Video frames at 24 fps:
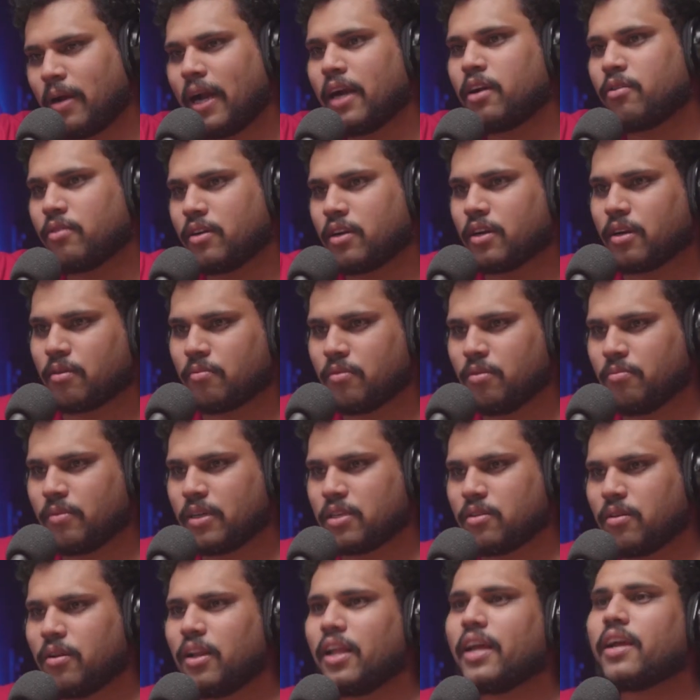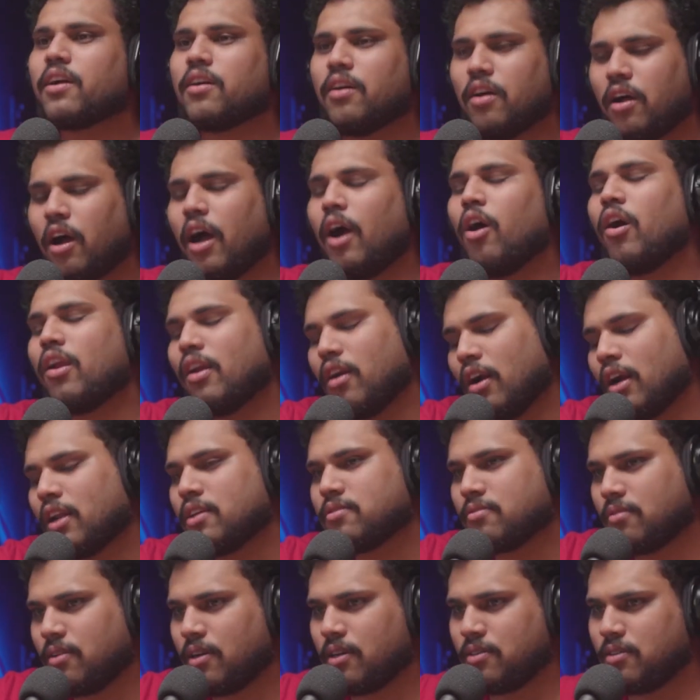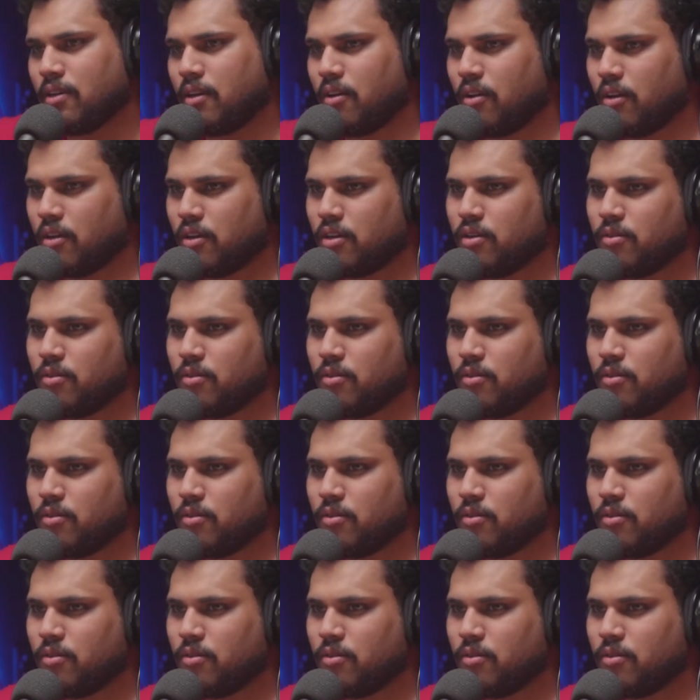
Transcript: Bad Twitter game, no? Bezos. Yeah, like, or not as good as Elon. Not